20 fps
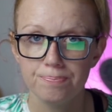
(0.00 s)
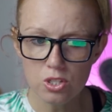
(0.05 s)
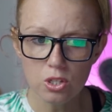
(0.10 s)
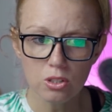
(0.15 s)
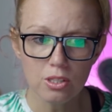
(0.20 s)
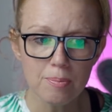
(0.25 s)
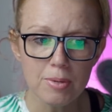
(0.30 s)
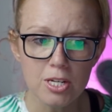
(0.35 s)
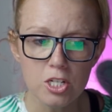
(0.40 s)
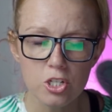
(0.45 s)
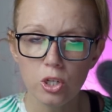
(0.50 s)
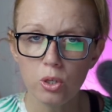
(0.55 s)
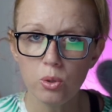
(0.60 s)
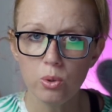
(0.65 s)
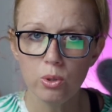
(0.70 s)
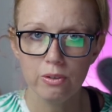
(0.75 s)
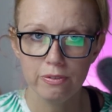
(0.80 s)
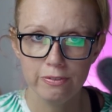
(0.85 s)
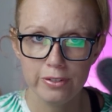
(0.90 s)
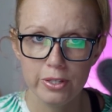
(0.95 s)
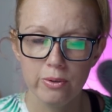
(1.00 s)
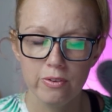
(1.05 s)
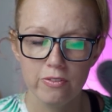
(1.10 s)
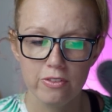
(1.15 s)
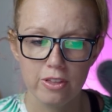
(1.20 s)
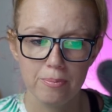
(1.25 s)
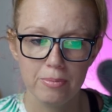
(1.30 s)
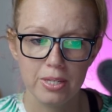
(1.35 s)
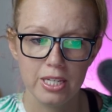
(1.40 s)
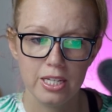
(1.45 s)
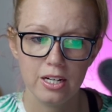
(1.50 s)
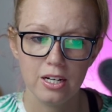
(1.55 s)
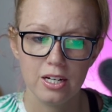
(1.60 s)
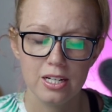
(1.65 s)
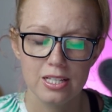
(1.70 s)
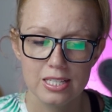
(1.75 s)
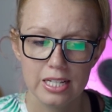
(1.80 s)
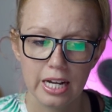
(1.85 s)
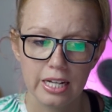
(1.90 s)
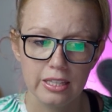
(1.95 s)
So let me show you a few of them here
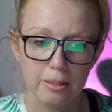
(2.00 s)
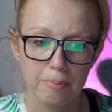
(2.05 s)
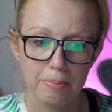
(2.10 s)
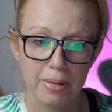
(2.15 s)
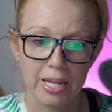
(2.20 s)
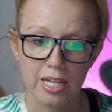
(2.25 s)
inside the